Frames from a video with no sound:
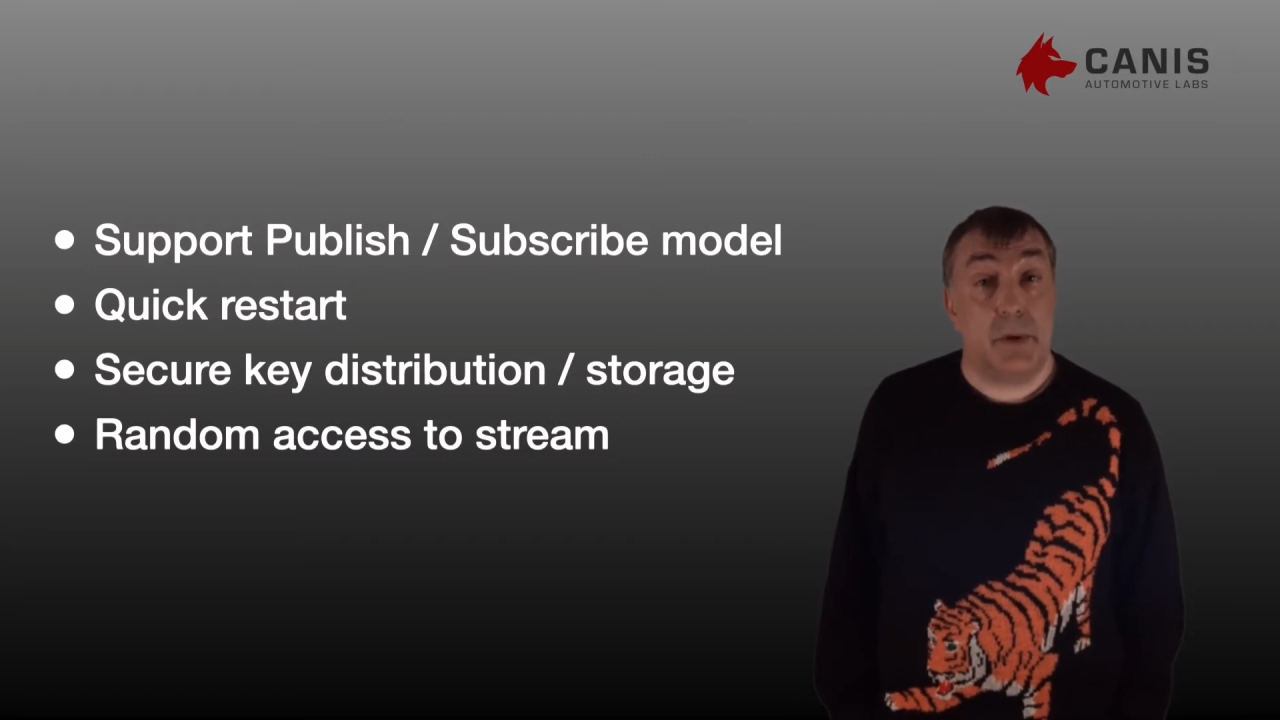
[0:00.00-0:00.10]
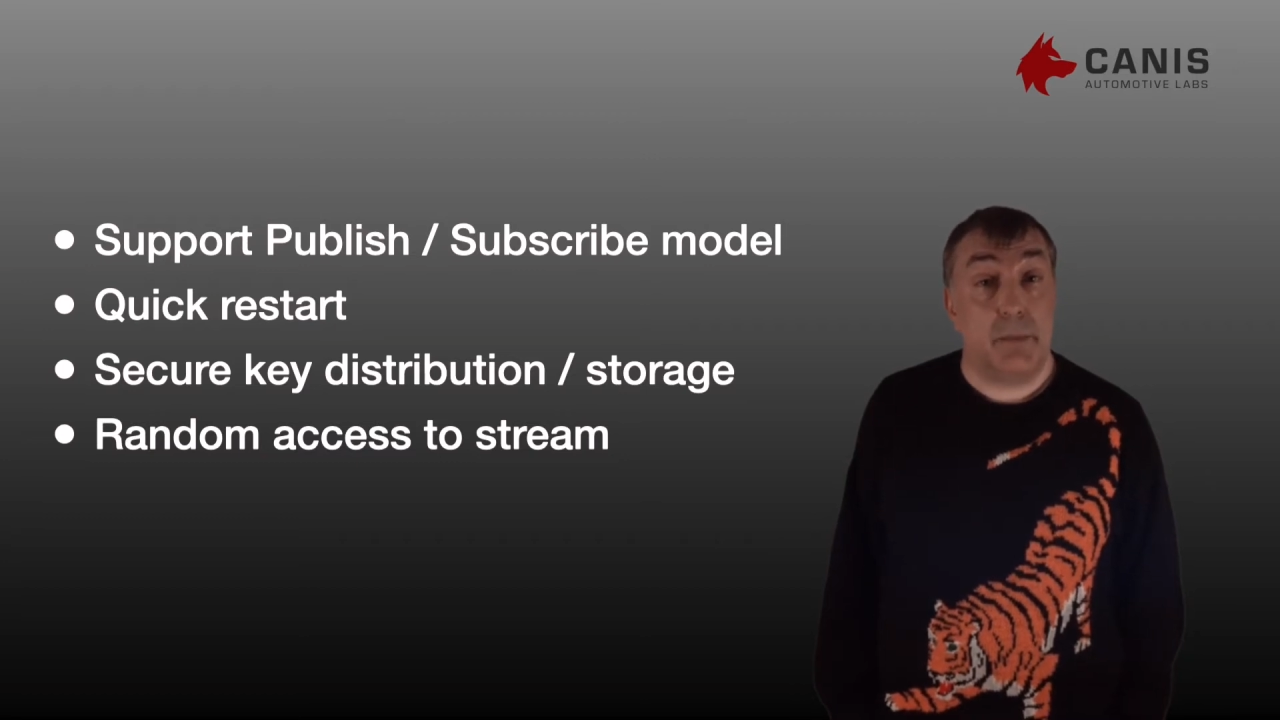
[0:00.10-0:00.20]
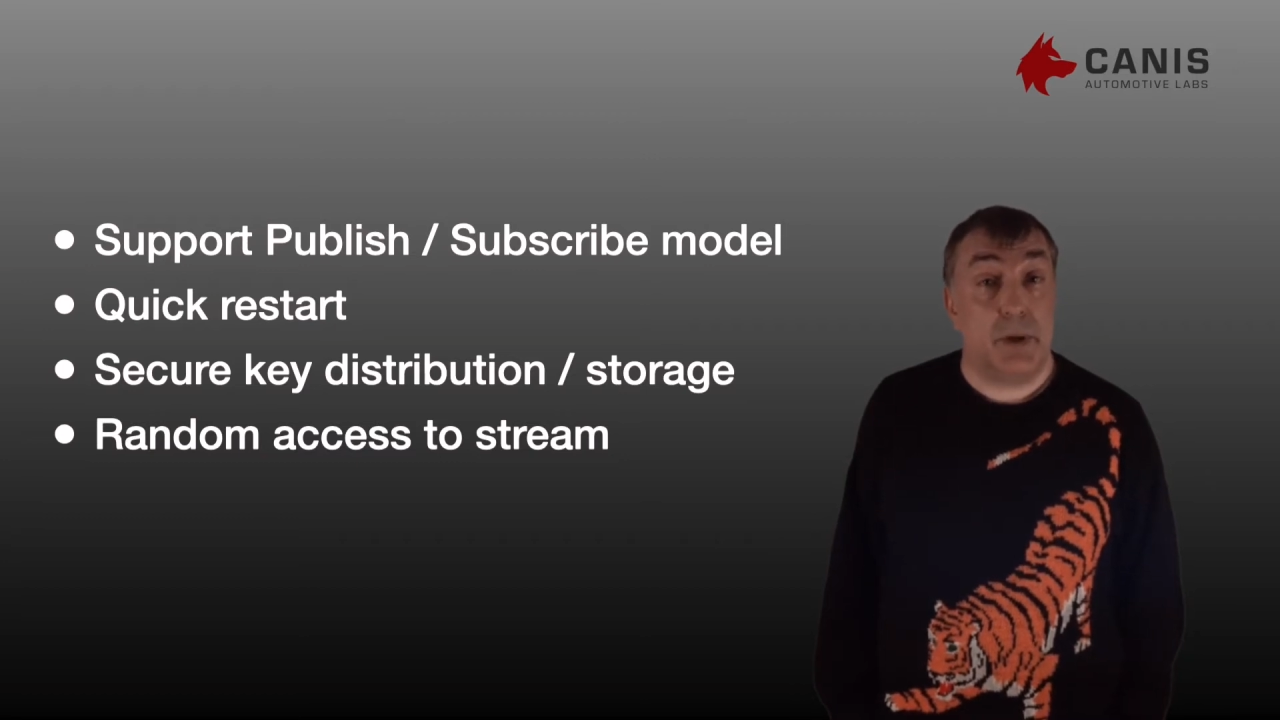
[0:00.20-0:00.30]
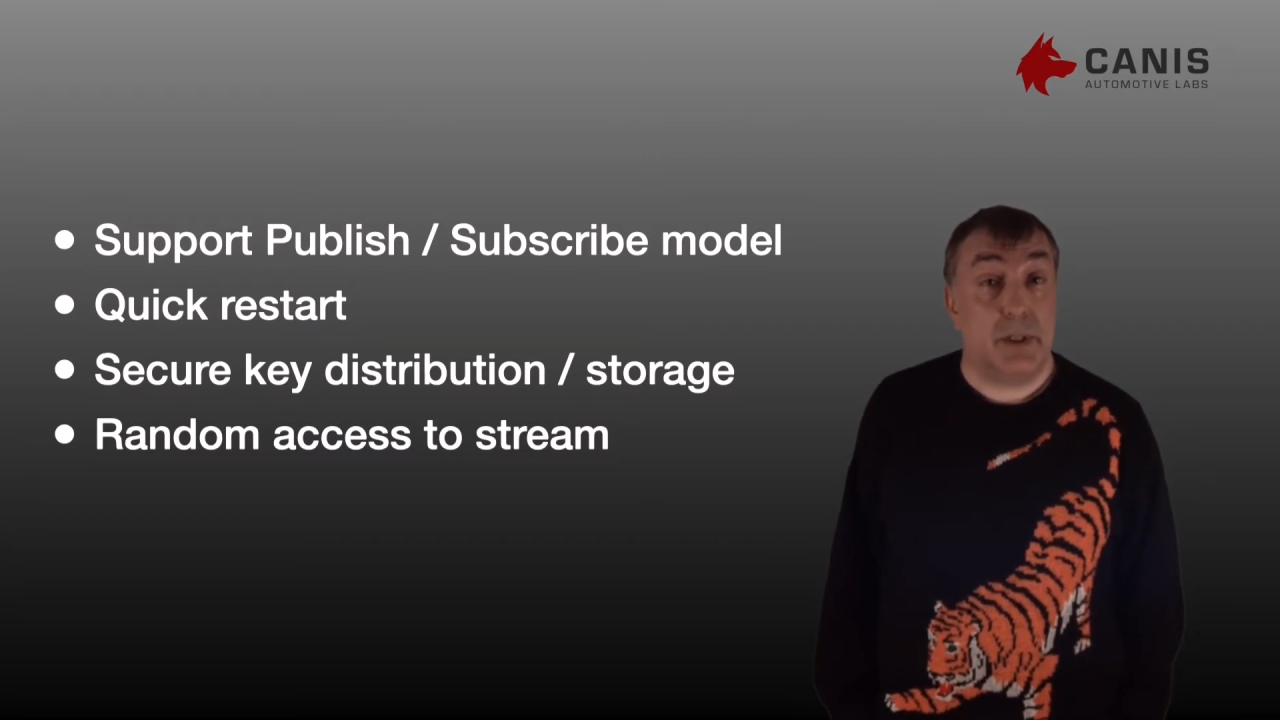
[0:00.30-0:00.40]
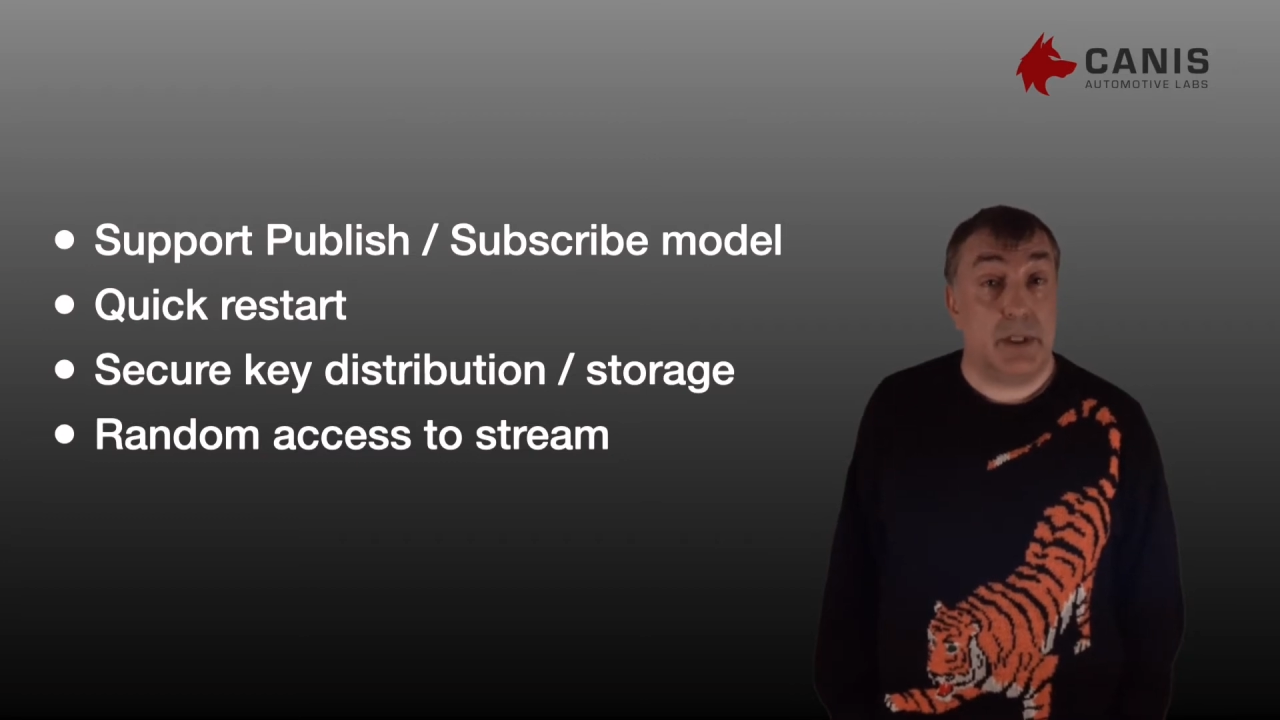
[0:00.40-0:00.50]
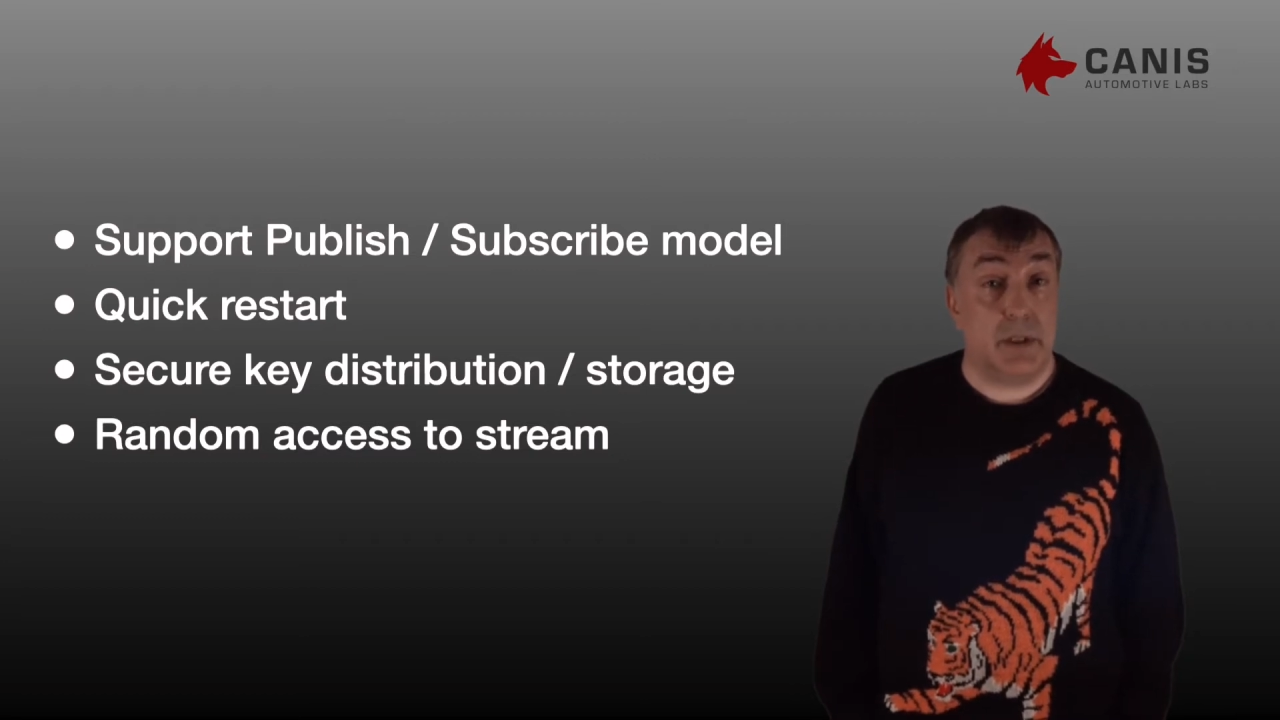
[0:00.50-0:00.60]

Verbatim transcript: computing